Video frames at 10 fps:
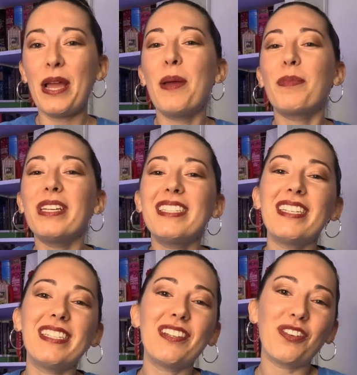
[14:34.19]
please
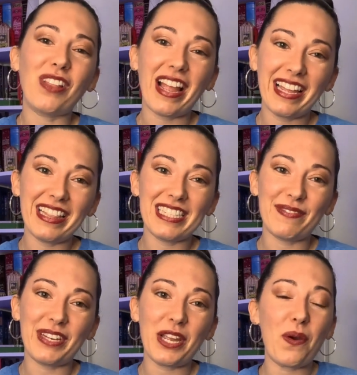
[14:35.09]
consider liking this
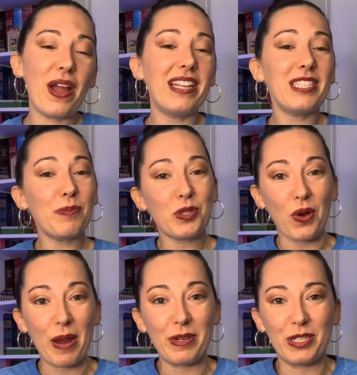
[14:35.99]
video and
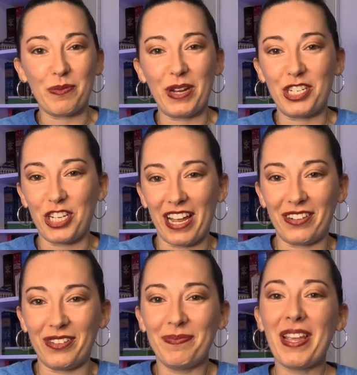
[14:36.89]
subscribing to my
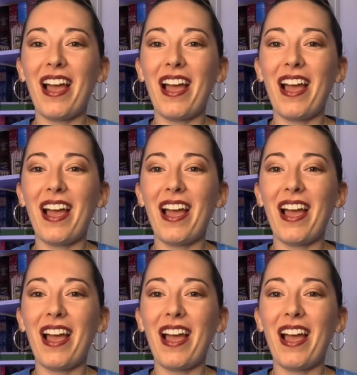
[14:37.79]
channel.